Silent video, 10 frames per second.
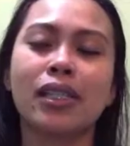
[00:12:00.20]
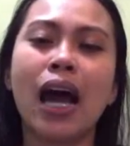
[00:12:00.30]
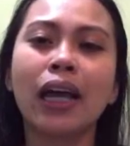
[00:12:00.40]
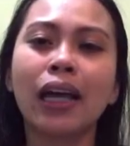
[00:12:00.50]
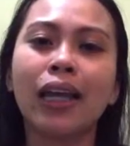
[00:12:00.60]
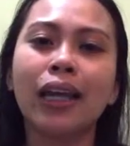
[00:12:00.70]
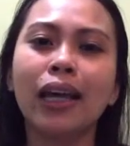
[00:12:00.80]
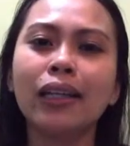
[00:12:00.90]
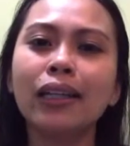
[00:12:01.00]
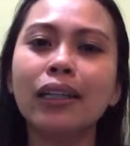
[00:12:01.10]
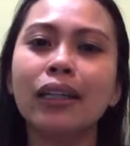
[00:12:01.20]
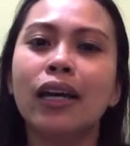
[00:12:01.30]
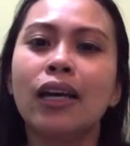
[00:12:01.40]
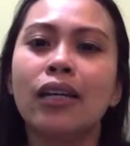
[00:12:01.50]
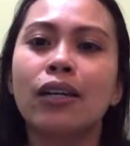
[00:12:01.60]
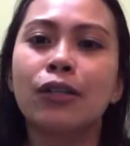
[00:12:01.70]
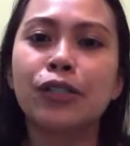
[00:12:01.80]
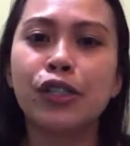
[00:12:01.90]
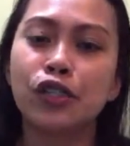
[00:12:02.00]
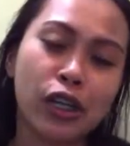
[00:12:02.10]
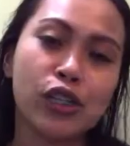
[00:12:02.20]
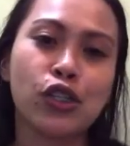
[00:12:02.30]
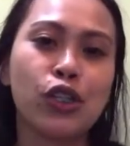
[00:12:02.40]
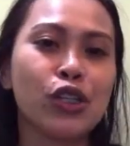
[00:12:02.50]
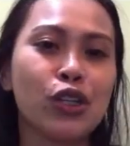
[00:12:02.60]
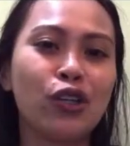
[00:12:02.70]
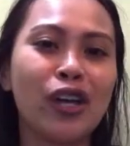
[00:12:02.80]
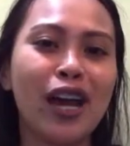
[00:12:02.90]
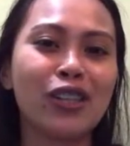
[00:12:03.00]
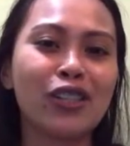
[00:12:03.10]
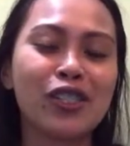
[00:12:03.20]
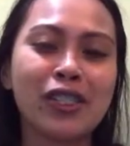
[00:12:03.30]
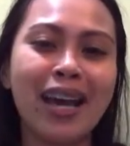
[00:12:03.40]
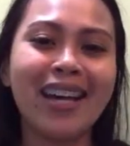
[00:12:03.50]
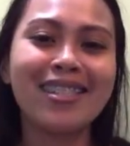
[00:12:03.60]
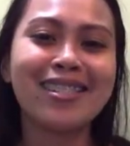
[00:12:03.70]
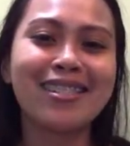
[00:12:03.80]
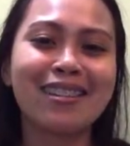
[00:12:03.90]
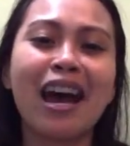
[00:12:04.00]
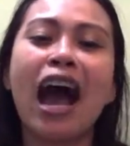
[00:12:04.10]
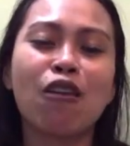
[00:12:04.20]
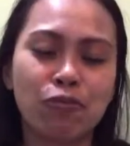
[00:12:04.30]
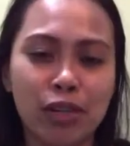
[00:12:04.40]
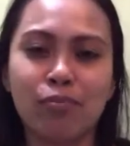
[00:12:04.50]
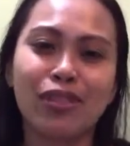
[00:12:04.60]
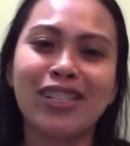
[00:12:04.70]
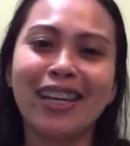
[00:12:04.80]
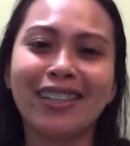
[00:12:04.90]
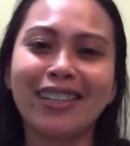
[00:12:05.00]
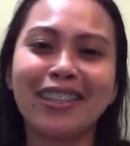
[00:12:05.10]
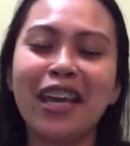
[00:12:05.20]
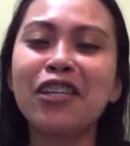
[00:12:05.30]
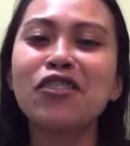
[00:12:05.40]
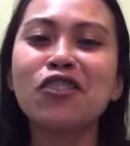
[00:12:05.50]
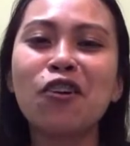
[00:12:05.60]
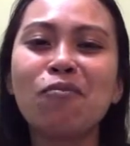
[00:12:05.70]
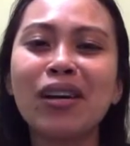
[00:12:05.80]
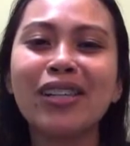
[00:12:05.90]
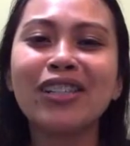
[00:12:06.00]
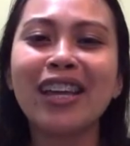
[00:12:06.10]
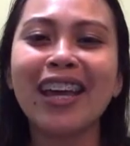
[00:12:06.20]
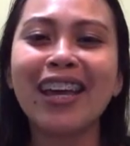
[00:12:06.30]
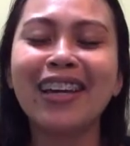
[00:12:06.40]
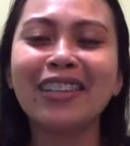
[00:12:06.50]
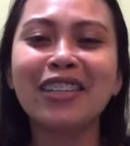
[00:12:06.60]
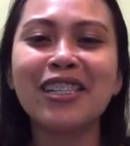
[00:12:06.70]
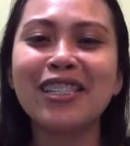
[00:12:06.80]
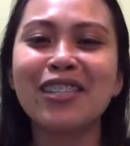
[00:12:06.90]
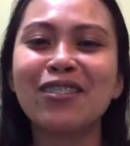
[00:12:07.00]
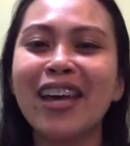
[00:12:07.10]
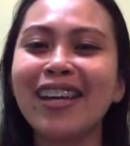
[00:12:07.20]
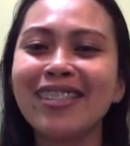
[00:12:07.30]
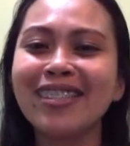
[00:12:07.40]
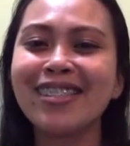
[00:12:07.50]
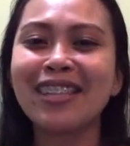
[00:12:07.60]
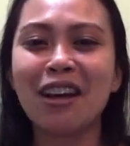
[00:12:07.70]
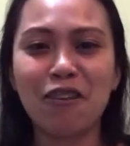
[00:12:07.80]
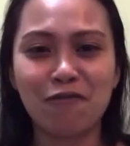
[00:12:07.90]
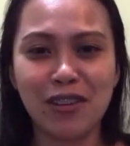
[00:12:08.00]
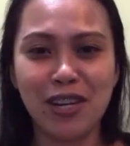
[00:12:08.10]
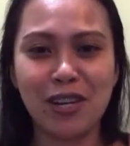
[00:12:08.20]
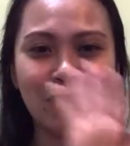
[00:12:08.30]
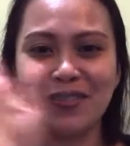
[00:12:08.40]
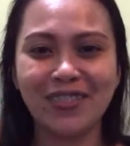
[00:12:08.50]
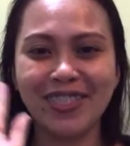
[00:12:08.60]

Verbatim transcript: sa akin, any suggestions or reactions, guys, I would appreciate it. Thank you so much and see you next video.